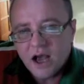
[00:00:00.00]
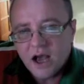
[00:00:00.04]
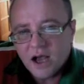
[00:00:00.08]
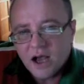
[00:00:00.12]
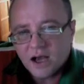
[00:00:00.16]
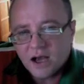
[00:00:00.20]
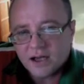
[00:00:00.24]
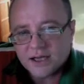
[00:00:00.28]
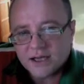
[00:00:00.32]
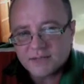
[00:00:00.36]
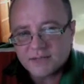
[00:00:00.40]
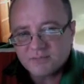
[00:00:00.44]

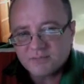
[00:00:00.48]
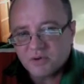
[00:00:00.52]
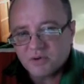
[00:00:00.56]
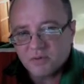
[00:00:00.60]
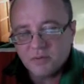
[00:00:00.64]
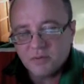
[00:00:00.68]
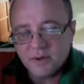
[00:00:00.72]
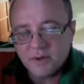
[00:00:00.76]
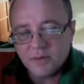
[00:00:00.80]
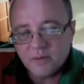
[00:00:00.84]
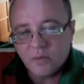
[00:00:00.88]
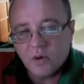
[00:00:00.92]
and that's
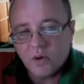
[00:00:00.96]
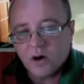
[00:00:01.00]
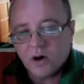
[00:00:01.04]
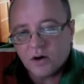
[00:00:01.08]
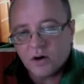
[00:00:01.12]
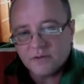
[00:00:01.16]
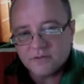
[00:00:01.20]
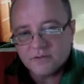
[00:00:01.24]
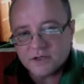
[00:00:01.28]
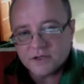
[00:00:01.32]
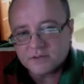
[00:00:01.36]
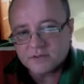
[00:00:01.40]
probably
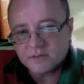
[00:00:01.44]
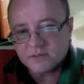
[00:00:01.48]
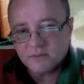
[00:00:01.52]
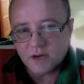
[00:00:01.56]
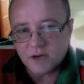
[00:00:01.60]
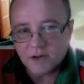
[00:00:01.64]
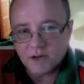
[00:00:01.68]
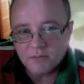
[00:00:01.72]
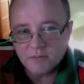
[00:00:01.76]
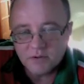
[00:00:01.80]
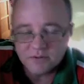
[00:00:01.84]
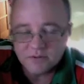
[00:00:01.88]
why Vince
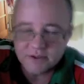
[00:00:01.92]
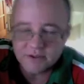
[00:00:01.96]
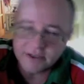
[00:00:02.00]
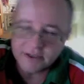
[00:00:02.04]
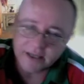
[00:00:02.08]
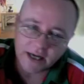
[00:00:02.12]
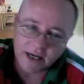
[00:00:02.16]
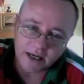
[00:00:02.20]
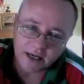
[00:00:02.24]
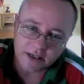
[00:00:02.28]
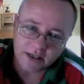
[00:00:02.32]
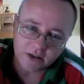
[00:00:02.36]
McMahon moved in
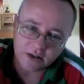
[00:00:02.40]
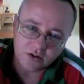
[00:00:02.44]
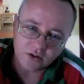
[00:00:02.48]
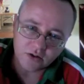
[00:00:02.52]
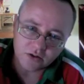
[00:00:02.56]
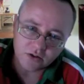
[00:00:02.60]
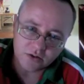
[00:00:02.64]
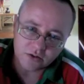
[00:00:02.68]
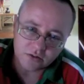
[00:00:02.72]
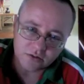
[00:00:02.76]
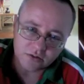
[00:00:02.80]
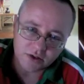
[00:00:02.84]
the
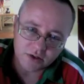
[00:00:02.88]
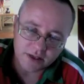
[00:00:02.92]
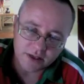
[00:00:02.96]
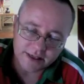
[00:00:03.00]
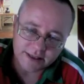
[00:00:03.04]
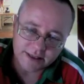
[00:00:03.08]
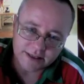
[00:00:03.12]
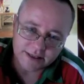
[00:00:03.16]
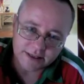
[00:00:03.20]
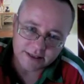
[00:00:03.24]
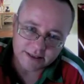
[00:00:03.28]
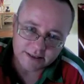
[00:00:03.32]
angle that
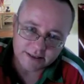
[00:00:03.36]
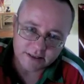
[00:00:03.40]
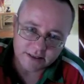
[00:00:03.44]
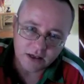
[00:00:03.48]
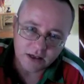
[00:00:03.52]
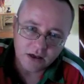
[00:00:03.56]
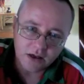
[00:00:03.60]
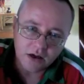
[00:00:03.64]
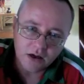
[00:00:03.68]
he did.